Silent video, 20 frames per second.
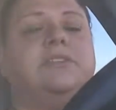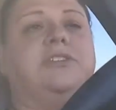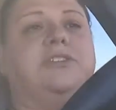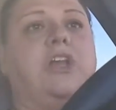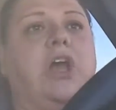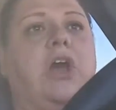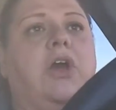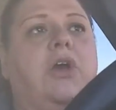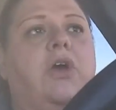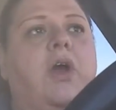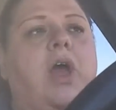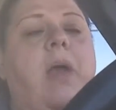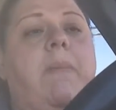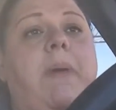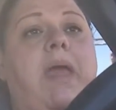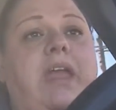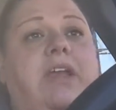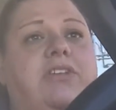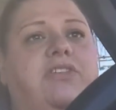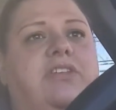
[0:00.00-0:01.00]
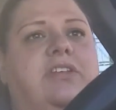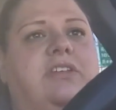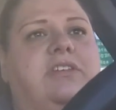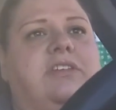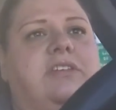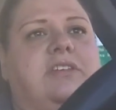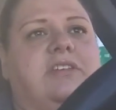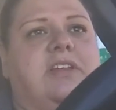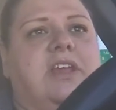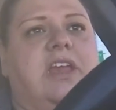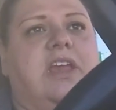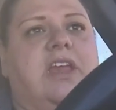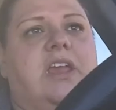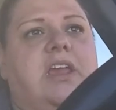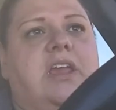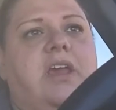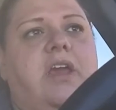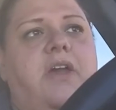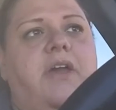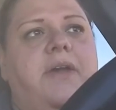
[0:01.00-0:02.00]
So I'm anxious to
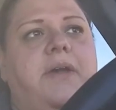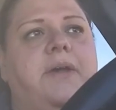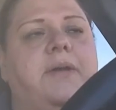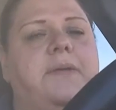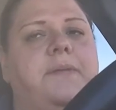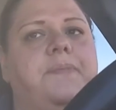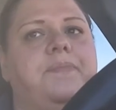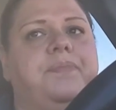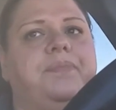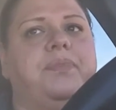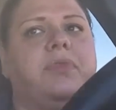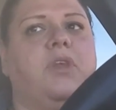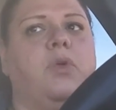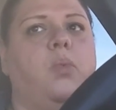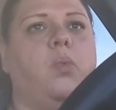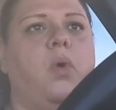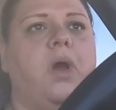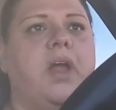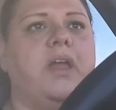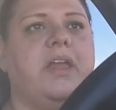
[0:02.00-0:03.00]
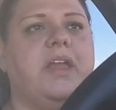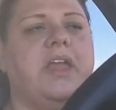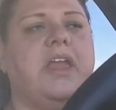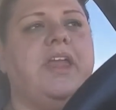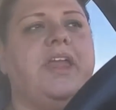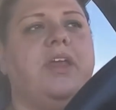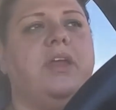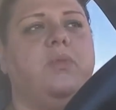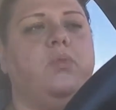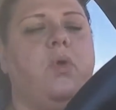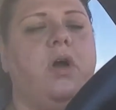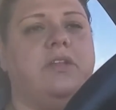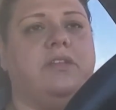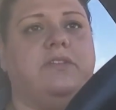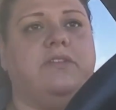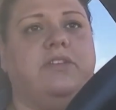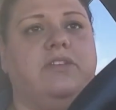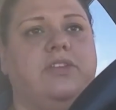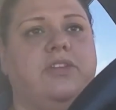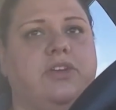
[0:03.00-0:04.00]
see what he
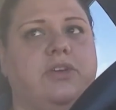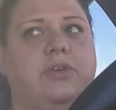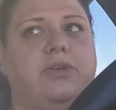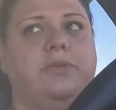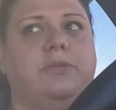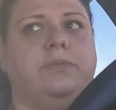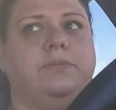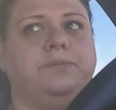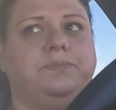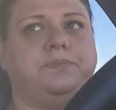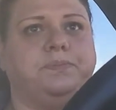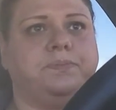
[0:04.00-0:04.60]
wants to do